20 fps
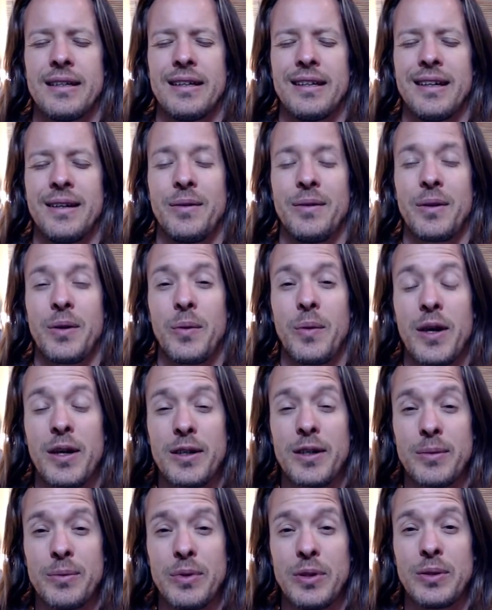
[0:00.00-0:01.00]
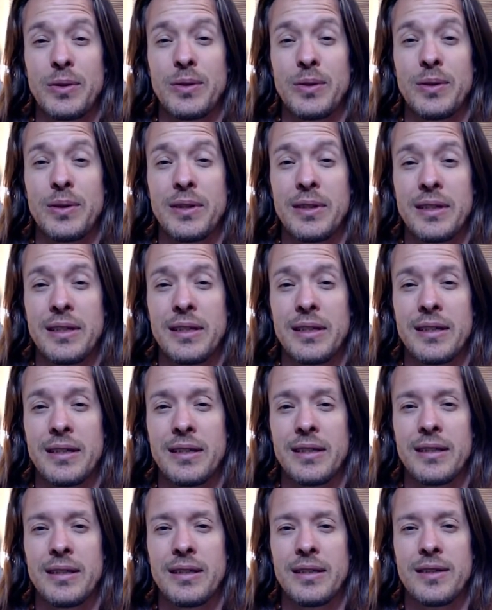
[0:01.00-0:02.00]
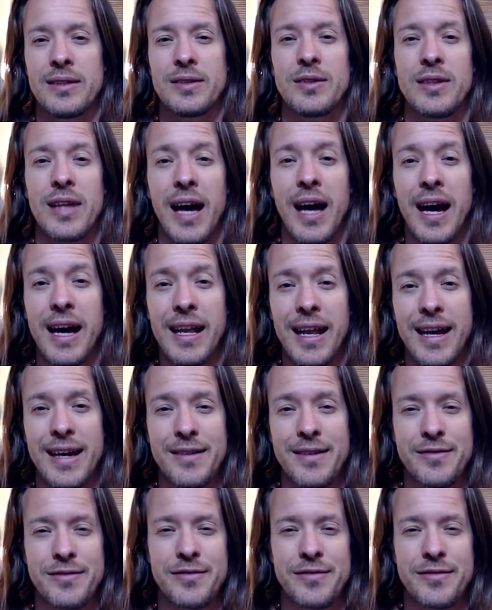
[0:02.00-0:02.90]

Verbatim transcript: I want to welcome you to the high life.